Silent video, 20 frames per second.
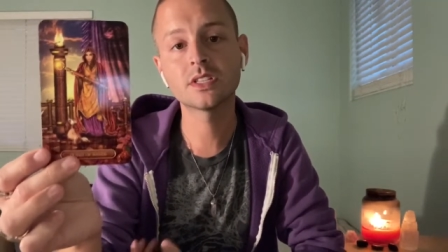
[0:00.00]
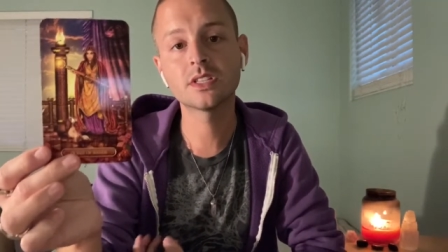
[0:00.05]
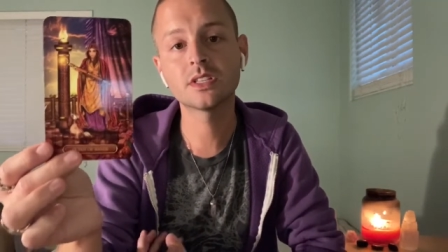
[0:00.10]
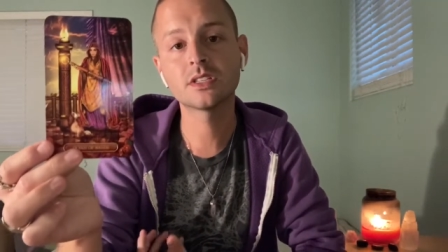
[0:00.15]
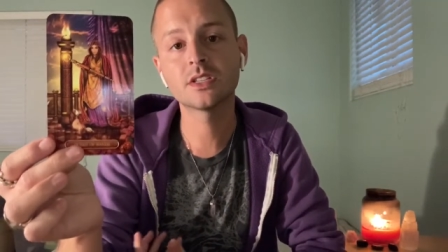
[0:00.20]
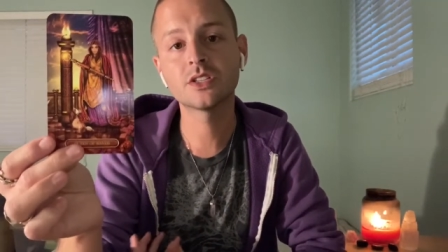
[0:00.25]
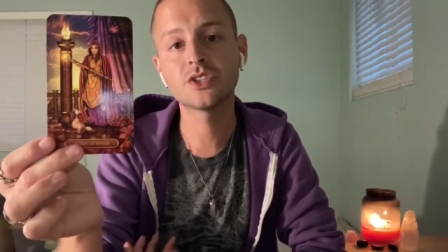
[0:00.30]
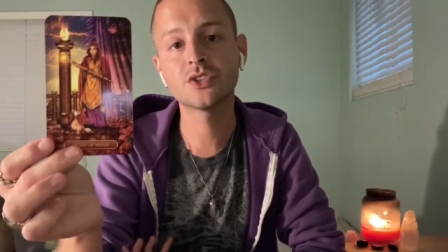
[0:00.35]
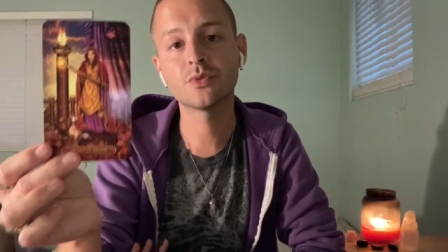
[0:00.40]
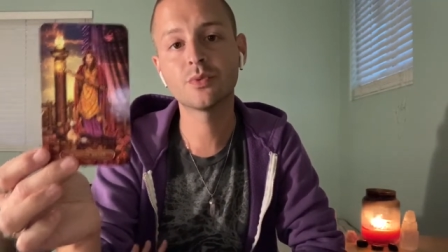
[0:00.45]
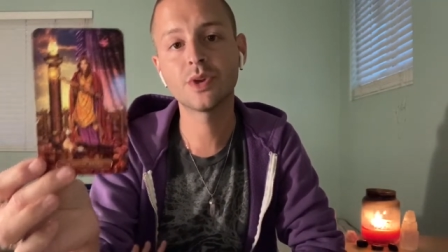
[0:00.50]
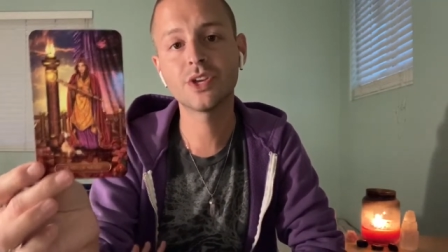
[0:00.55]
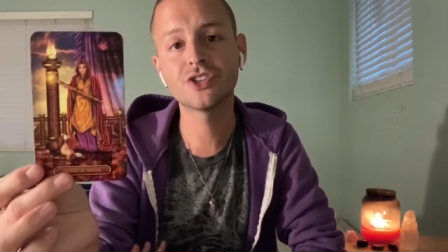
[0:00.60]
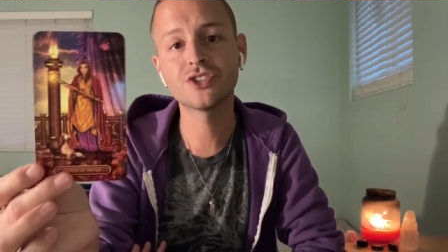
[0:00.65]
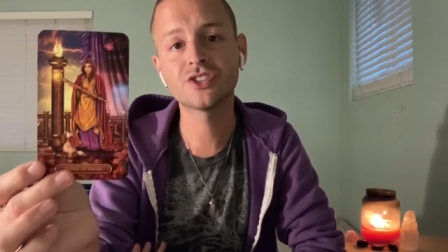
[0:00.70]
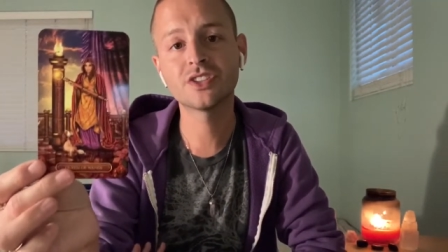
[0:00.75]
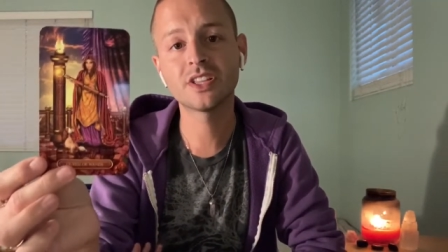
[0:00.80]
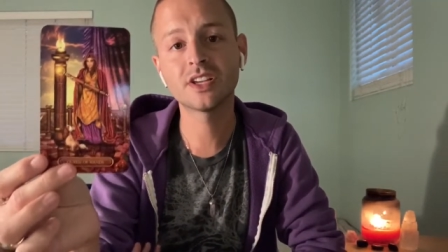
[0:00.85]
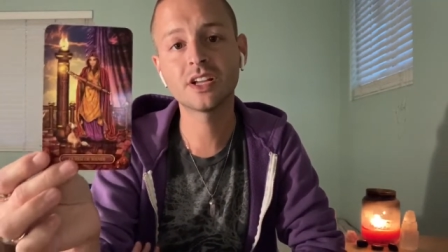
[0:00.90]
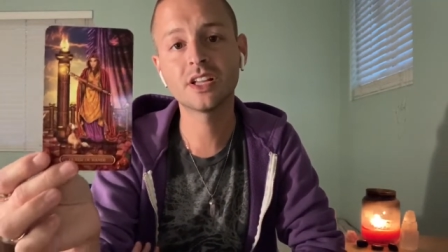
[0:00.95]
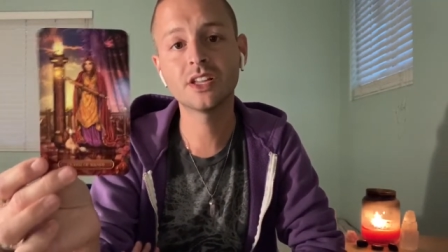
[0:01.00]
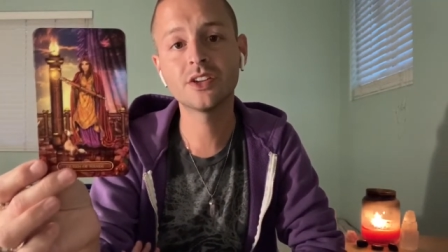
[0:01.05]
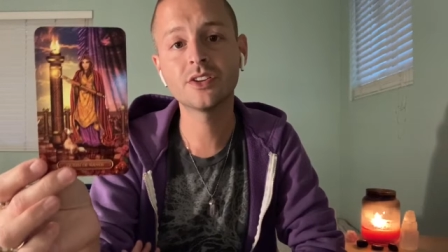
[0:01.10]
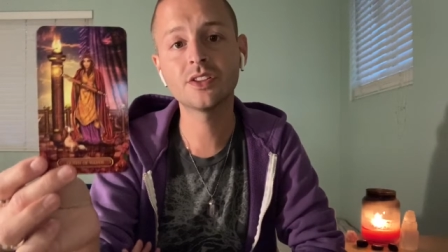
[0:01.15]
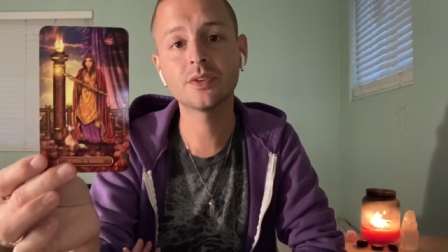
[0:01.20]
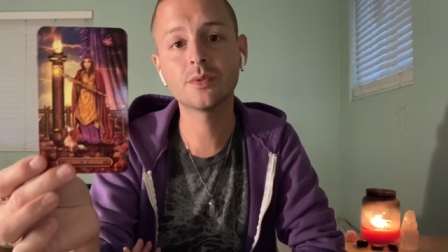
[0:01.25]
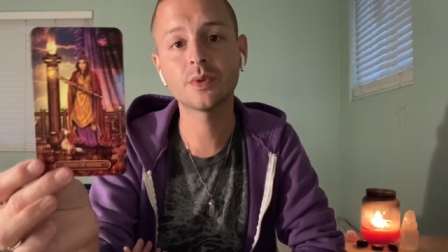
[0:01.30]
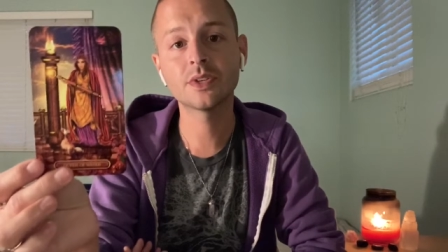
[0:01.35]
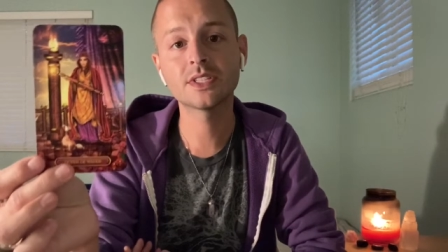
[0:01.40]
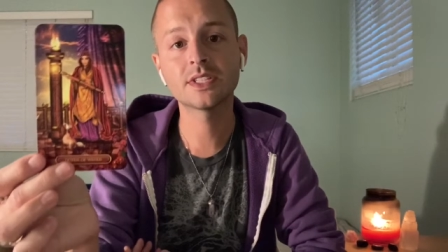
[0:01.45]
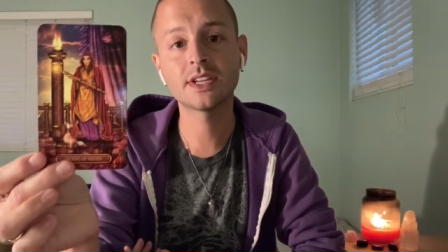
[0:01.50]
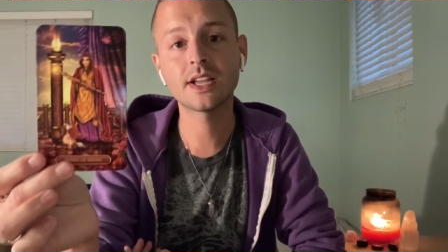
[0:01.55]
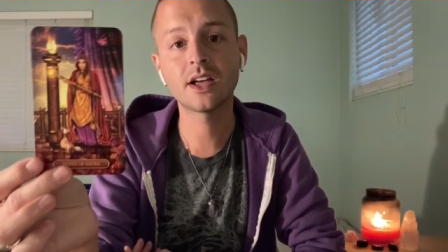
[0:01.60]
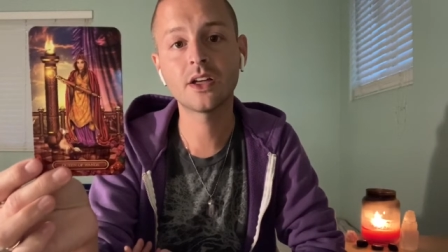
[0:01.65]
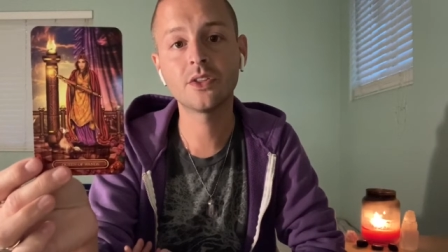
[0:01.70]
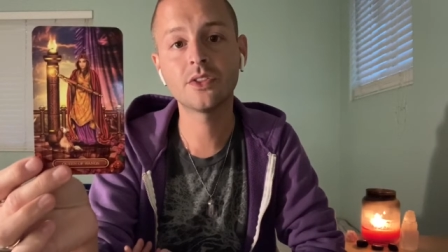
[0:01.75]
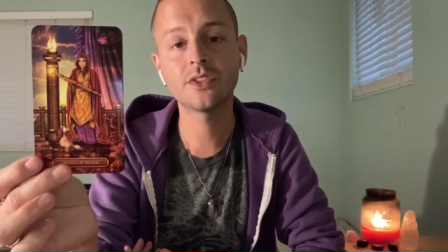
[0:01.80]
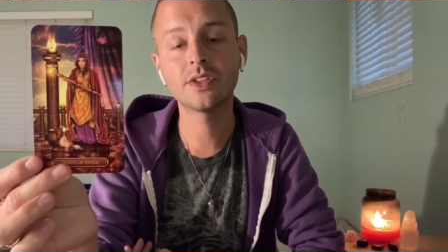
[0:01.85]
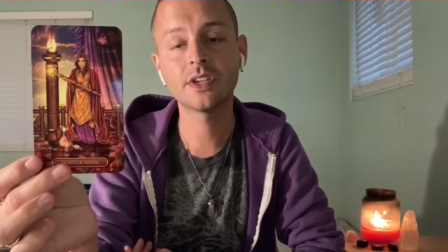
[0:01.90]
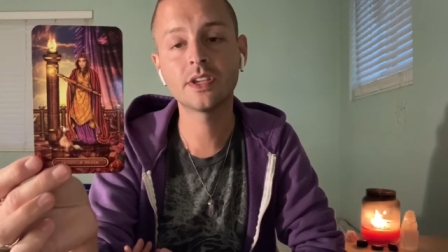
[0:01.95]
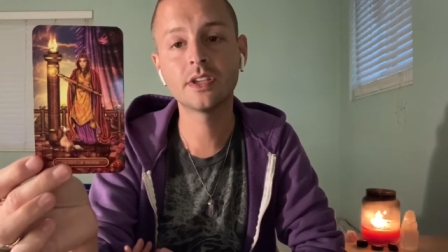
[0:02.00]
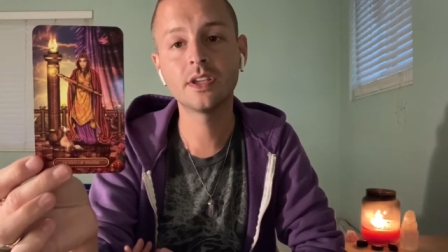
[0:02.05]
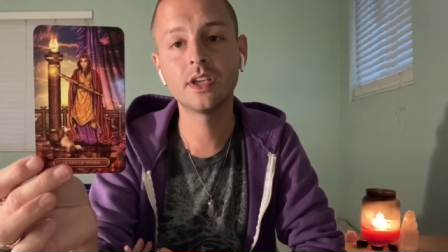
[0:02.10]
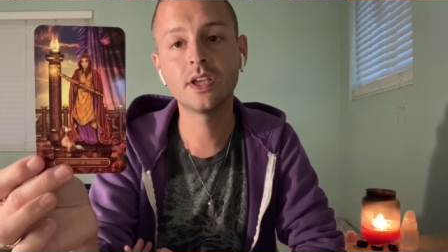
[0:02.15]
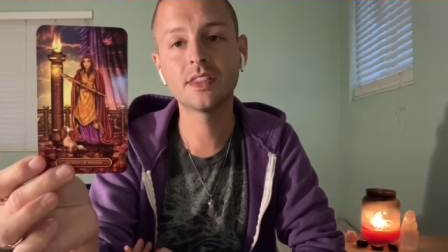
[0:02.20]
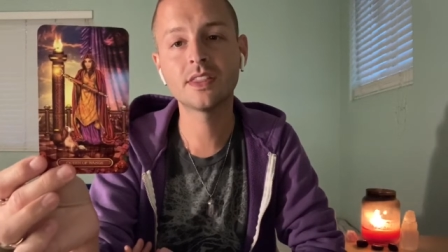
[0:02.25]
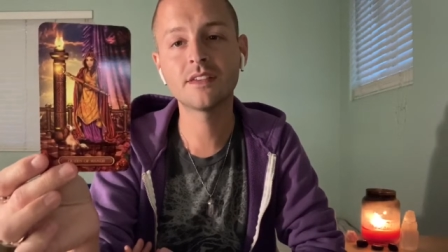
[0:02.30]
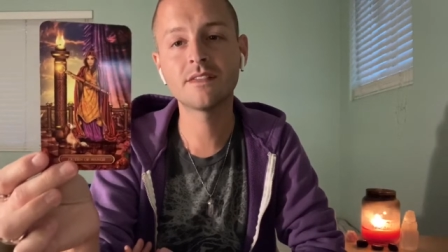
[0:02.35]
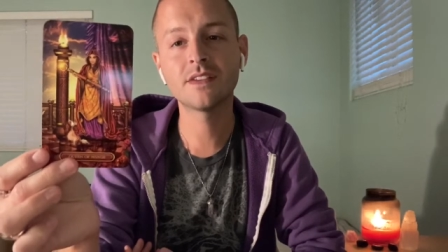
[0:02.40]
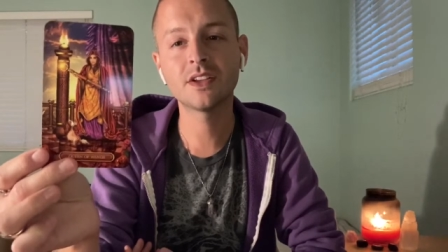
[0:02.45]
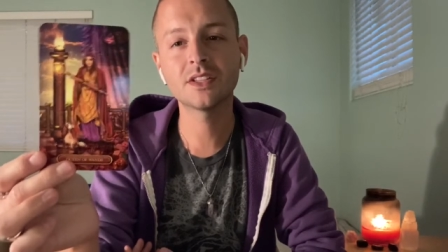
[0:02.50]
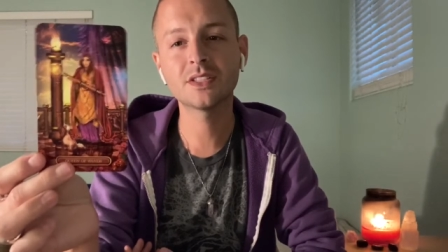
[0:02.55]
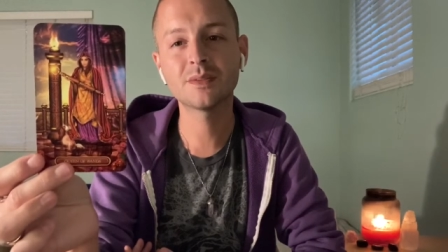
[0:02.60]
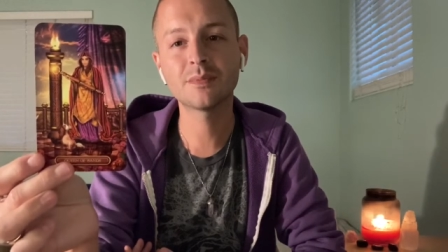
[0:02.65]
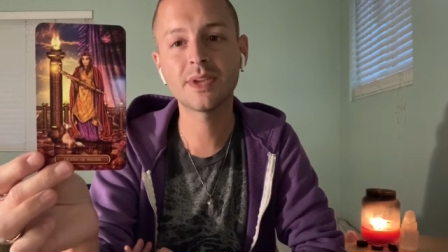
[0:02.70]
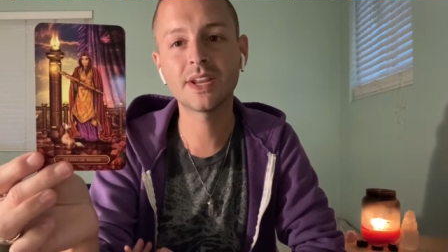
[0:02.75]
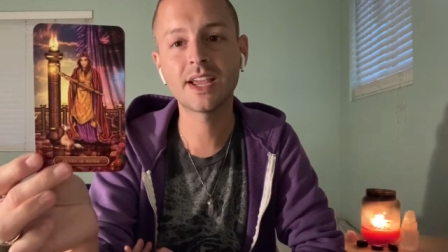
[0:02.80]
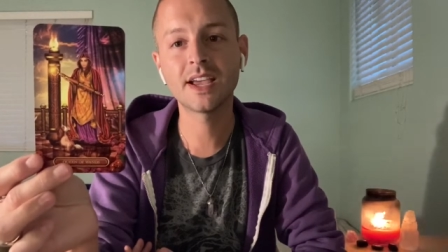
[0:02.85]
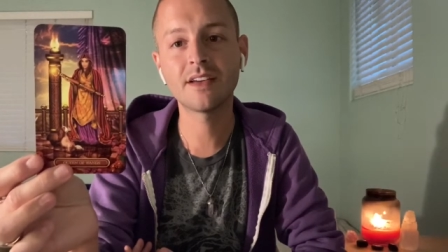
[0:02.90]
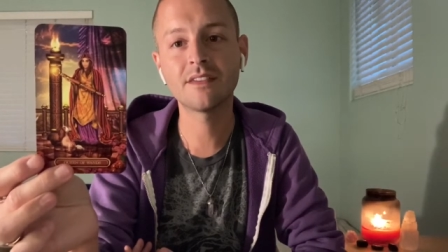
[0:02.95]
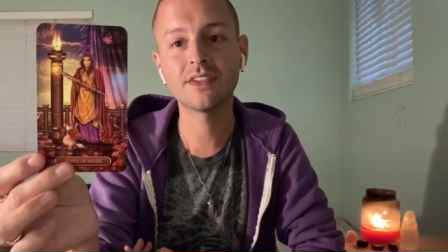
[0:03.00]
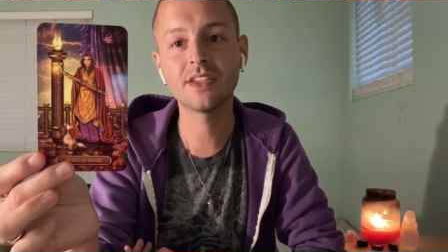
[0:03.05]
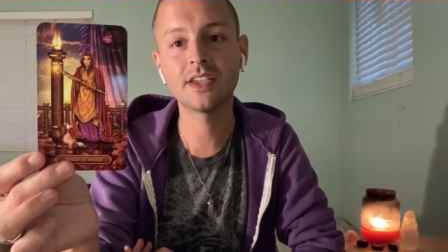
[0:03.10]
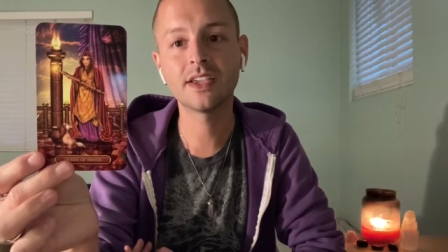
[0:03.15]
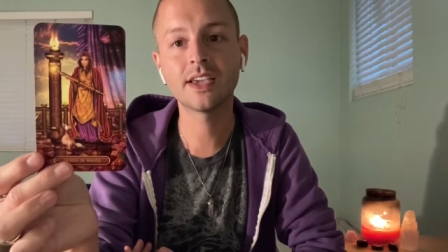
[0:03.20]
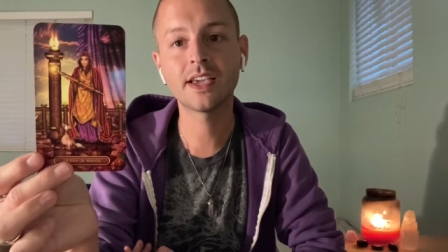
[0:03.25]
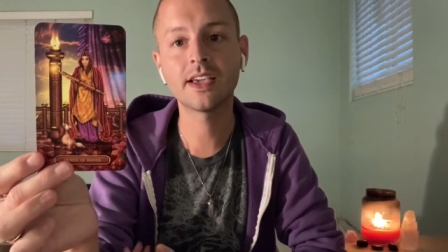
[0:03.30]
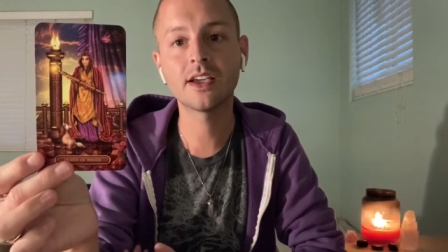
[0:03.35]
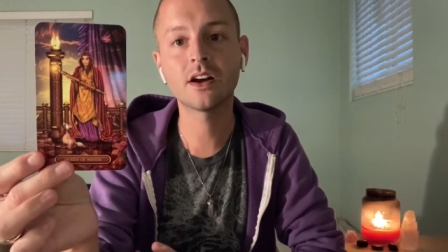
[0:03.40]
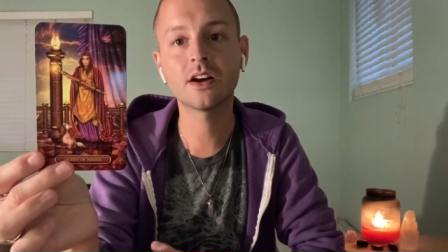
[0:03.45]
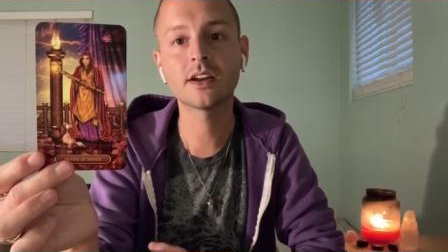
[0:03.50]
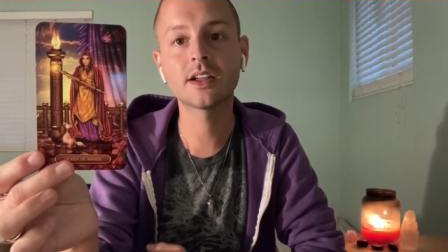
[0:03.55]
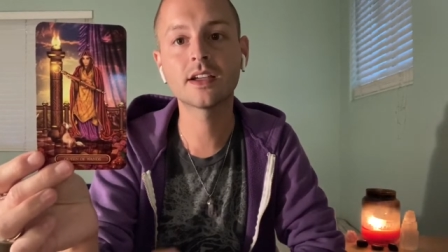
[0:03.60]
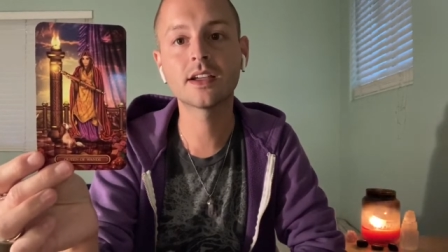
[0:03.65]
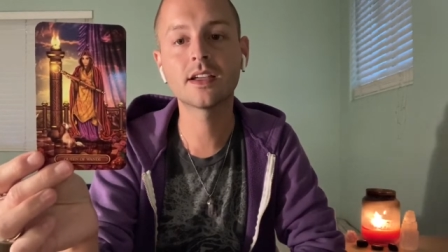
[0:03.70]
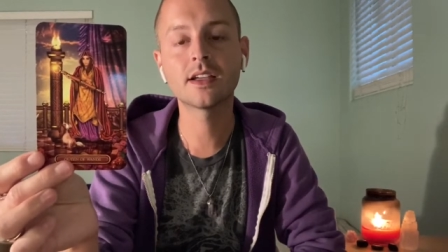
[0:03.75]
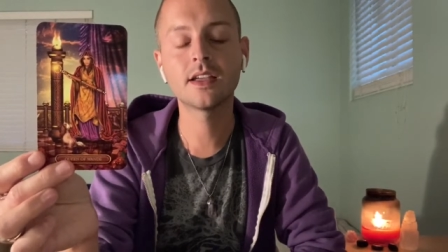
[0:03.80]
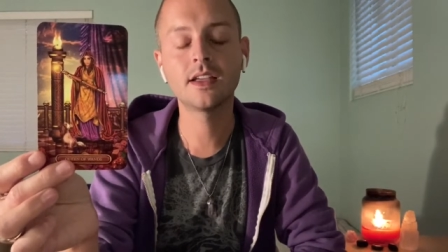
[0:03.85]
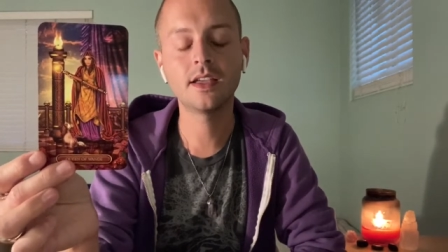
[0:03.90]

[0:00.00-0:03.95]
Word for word: the situation that clearly wasn't healthy, that felt a bit heavy and chaotic,